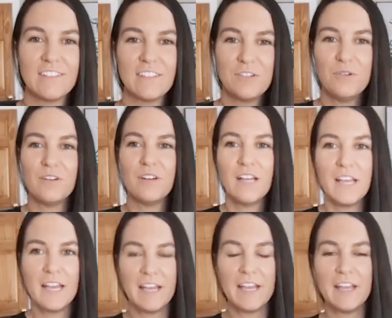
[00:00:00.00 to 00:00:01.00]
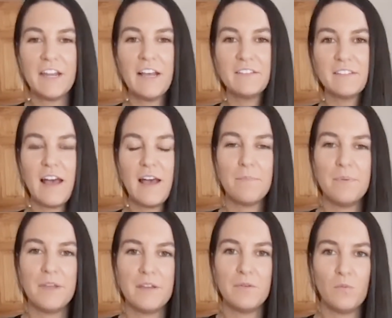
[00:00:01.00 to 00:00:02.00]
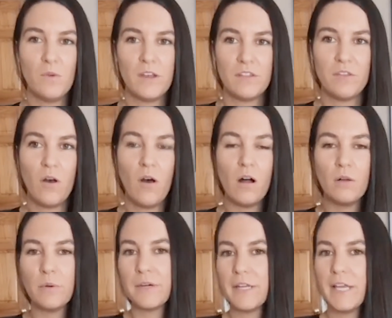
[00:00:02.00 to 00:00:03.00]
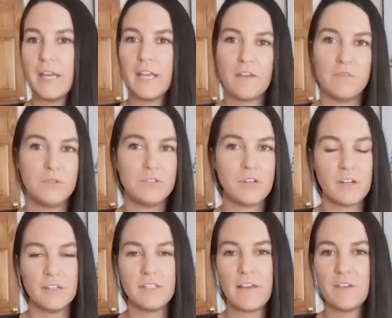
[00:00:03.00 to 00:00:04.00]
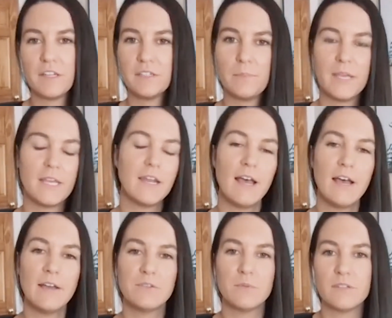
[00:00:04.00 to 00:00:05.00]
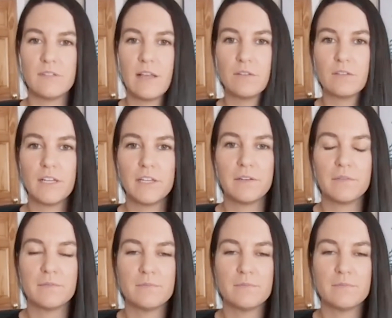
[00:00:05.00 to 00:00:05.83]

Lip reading: Cool. And has that been with all organic? Have you started diving into paid ads? What does that look like?